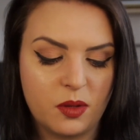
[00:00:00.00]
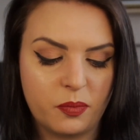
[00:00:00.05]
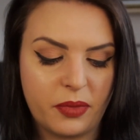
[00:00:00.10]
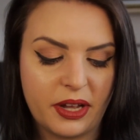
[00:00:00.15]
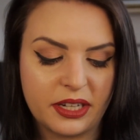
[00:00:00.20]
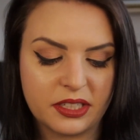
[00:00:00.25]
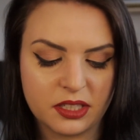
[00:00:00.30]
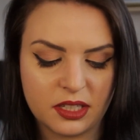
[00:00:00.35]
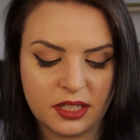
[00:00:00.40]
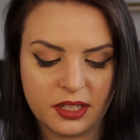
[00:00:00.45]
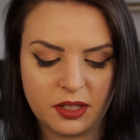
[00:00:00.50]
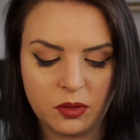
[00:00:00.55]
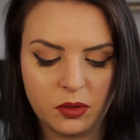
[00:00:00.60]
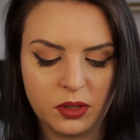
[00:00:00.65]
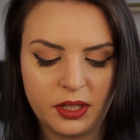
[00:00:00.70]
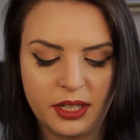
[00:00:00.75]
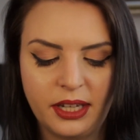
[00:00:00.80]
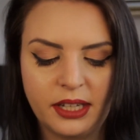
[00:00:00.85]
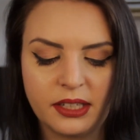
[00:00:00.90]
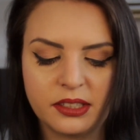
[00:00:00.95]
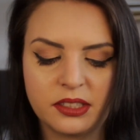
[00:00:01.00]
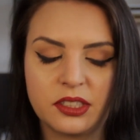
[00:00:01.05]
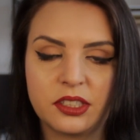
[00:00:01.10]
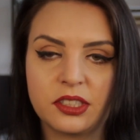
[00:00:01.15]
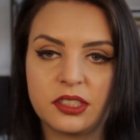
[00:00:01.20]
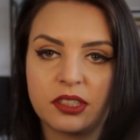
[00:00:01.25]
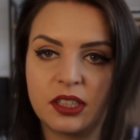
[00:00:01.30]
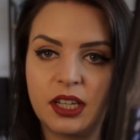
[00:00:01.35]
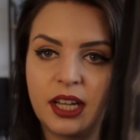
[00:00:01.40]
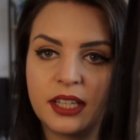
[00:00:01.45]
Basically, all it is
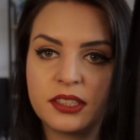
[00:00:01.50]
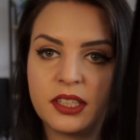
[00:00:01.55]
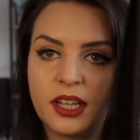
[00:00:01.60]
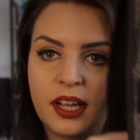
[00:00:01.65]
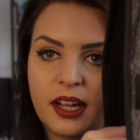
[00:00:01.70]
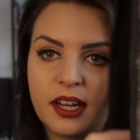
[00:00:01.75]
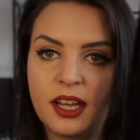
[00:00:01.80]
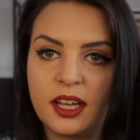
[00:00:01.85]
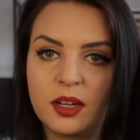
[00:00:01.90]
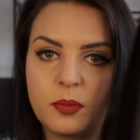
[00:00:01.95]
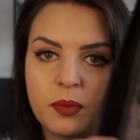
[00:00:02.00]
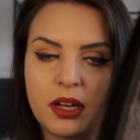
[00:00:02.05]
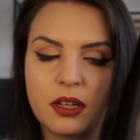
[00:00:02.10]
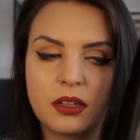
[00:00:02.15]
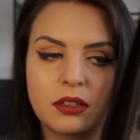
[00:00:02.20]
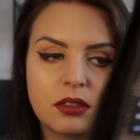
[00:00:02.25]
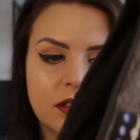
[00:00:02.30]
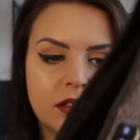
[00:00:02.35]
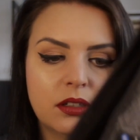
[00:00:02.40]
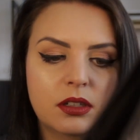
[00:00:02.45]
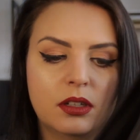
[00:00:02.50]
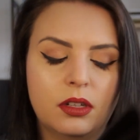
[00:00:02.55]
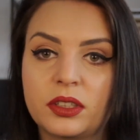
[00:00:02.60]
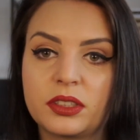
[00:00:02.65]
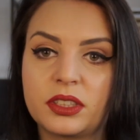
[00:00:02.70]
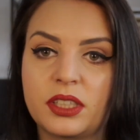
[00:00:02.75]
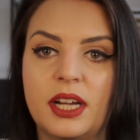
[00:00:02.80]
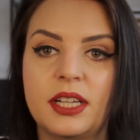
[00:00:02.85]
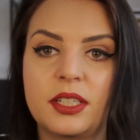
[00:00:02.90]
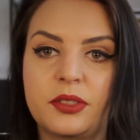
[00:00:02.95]
just an elasticated headband. They're one
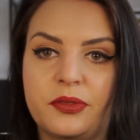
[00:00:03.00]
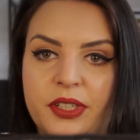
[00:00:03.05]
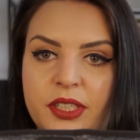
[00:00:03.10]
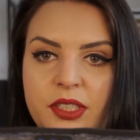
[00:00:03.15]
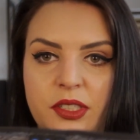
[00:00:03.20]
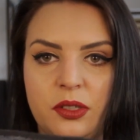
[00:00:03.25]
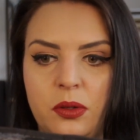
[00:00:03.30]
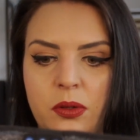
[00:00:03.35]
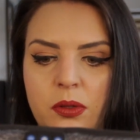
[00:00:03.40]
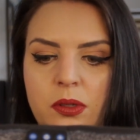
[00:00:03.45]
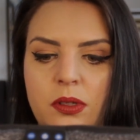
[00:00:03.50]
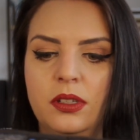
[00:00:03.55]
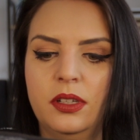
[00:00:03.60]
size fits all.